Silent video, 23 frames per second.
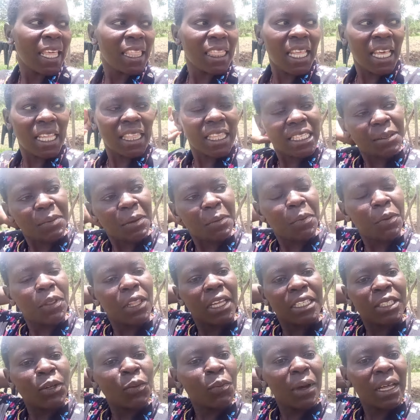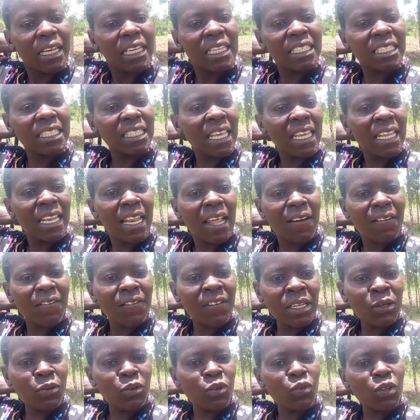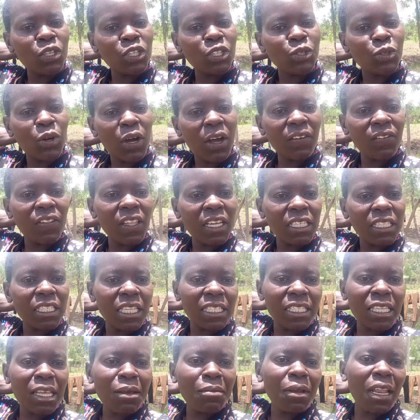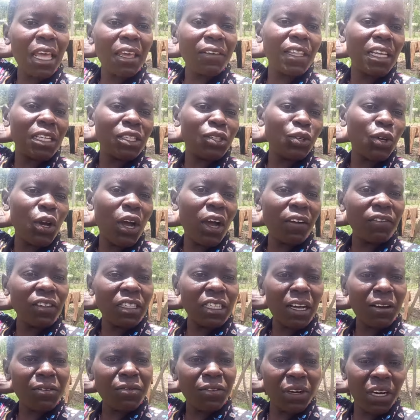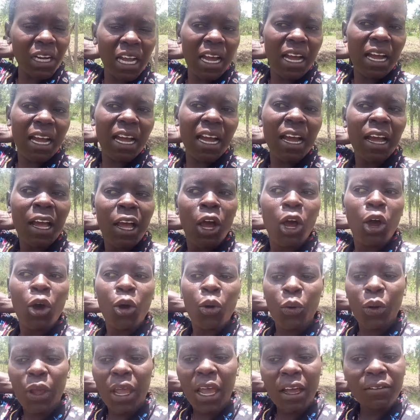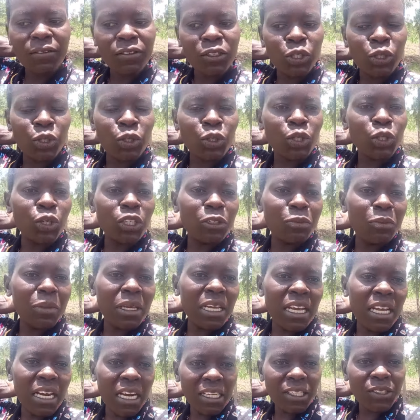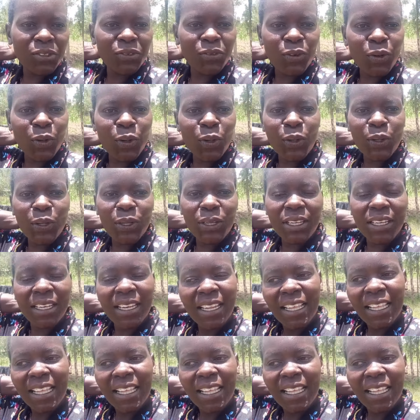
there are these people that normally say Lavine we wish to have that the same life that you have in africa we have to, you should be grateful